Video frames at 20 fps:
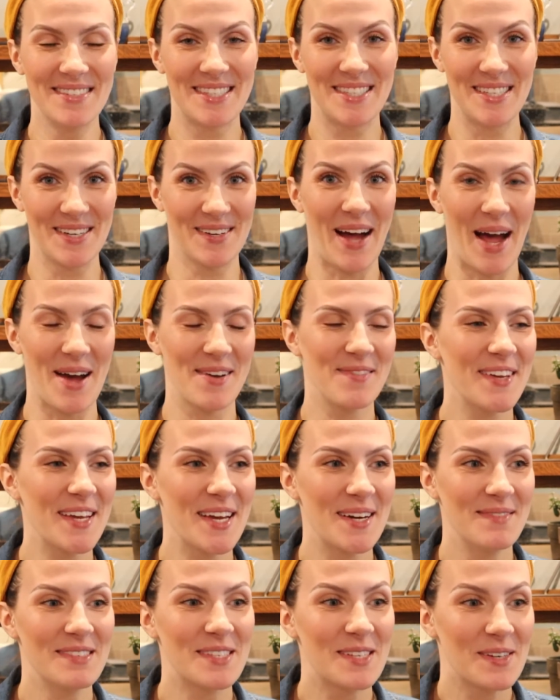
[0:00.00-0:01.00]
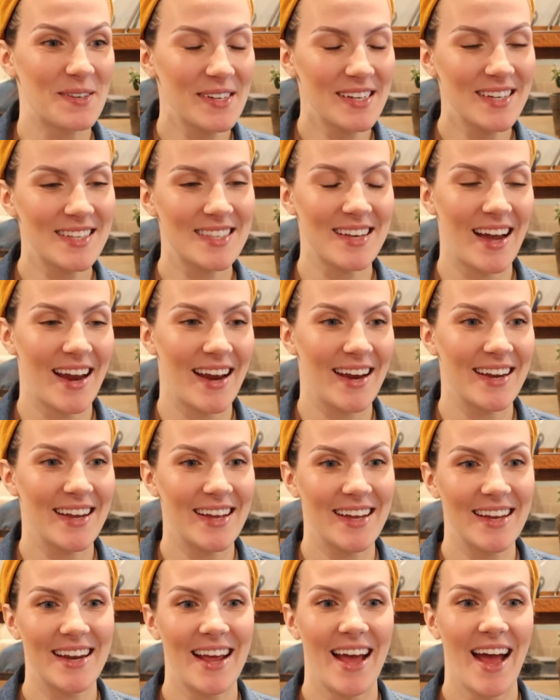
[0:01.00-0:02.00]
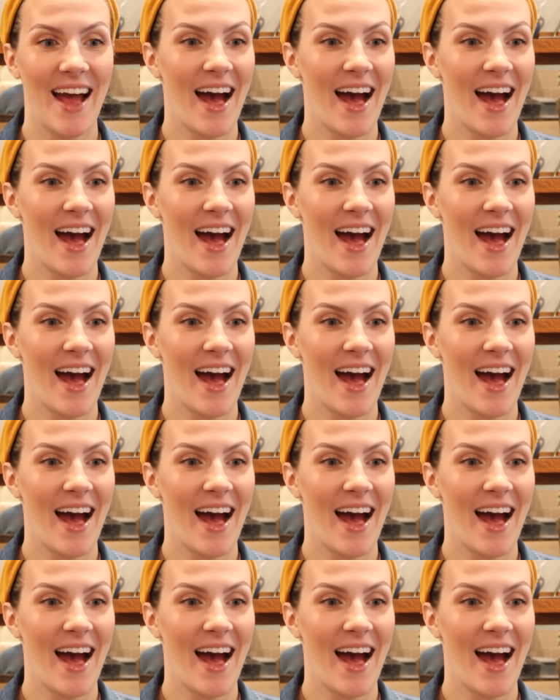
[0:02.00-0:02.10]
so happy. I'm so excited.